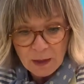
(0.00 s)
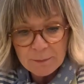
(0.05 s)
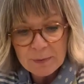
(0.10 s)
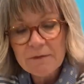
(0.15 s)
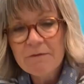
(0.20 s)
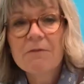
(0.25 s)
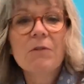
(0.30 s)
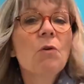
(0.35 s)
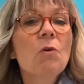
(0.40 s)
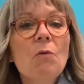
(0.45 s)

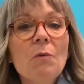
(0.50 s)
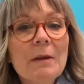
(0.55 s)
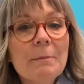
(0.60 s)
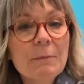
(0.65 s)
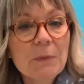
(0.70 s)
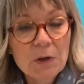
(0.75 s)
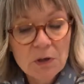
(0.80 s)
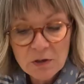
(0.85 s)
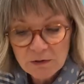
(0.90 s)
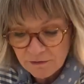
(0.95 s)
before we
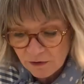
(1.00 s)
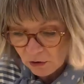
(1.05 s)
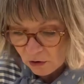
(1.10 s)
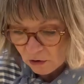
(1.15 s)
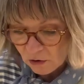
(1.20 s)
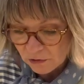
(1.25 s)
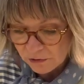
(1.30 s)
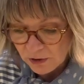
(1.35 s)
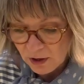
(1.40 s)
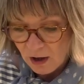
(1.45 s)
move
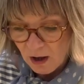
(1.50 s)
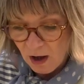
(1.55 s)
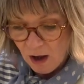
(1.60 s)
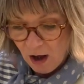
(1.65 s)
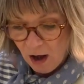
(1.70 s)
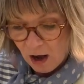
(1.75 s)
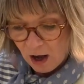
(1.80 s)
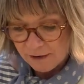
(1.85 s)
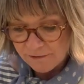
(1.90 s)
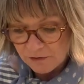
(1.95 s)
on,
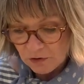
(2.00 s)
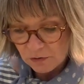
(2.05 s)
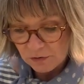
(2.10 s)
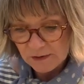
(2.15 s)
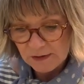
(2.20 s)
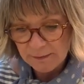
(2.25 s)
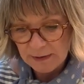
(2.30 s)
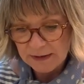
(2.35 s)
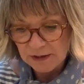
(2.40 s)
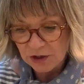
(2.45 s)
I've got
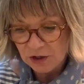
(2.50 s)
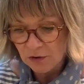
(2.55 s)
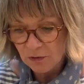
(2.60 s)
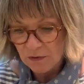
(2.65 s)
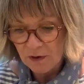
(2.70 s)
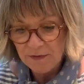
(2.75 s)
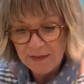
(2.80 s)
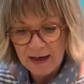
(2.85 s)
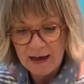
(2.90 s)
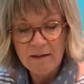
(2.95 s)
to make sure
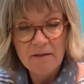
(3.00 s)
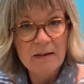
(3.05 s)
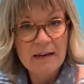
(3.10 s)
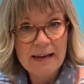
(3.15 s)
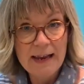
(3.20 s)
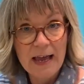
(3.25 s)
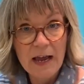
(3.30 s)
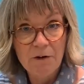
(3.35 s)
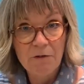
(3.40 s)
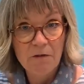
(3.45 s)
that that
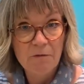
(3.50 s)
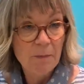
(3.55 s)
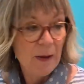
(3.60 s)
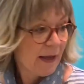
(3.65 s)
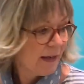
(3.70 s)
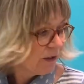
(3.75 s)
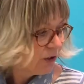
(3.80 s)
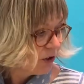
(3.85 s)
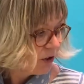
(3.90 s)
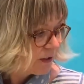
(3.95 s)
layer of
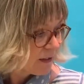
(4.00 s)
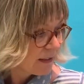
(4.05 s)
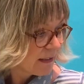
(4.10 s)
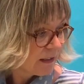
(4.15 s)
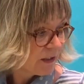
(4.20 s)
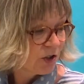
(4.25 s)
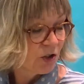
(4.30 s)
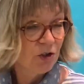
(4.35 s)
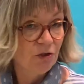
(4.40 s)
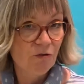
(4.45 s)
paint
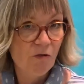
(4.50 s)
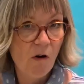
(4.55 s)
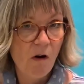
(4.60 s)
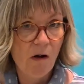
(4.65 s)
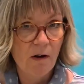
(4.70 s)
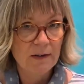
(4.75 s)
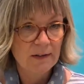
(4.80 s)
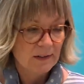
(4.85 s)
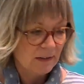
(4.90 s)
is dry.